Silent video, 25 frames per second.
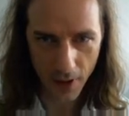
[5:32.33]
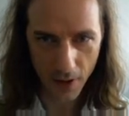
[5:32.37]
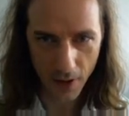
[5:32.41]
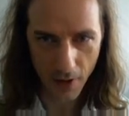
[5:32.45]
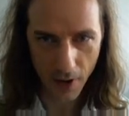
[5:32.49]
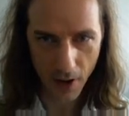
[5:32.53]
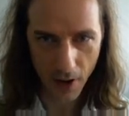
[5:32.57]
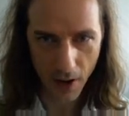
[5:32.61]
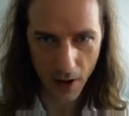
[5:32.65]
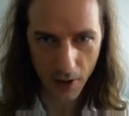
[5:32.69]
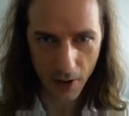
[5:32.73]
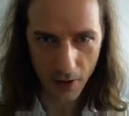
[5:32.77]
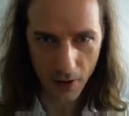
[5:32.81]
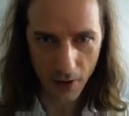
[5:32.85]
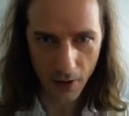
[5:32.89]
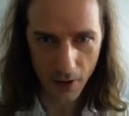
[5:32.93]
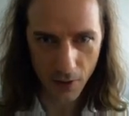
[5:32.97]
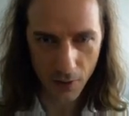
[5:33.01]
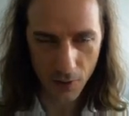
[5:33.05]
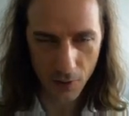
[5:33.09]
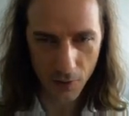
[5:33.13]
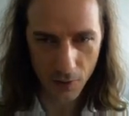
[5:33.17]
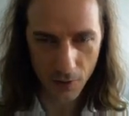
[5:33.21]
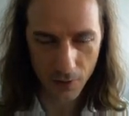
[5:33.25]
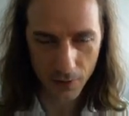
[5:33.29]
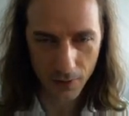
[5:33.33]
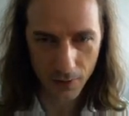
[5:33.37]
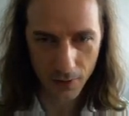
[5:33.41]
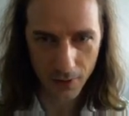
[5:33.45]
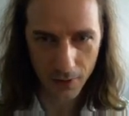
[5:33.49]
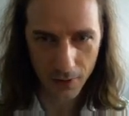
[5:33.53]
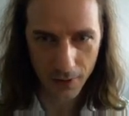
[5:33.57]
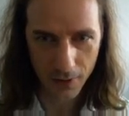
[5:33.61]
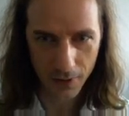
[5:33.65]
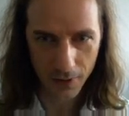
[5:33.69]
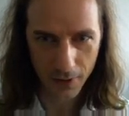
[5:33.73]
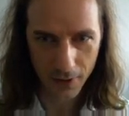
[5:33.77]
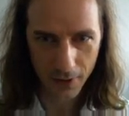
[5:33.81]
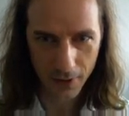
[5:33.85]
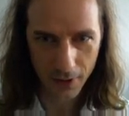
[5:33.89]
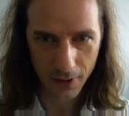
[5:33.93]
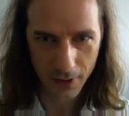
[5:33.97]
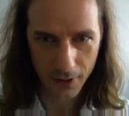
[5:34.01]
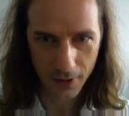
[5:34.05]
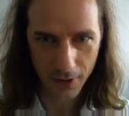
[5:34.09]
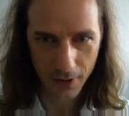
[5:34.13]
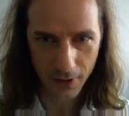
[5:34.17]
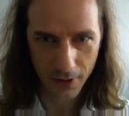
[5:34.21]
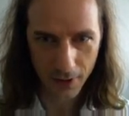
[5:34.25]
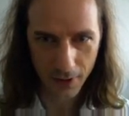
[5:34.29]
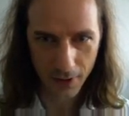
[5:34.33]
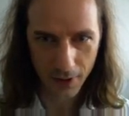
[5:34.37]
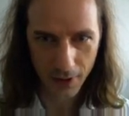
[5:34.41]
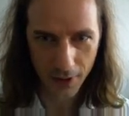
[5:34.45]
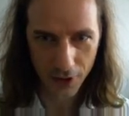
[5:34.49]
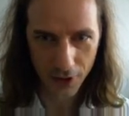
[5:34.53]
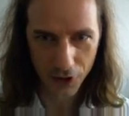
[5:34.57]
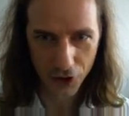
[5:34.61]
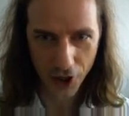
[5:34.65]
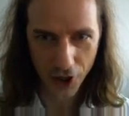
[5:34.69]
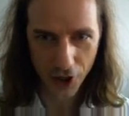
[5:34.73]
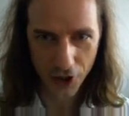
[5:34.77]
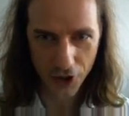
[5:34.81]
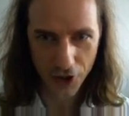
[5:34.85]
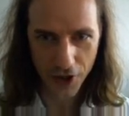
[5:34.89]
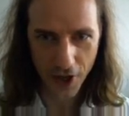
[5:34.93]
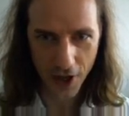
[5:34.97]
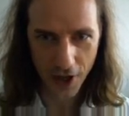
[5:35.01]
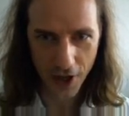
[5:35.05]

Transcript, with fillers: there are, oh, I changed the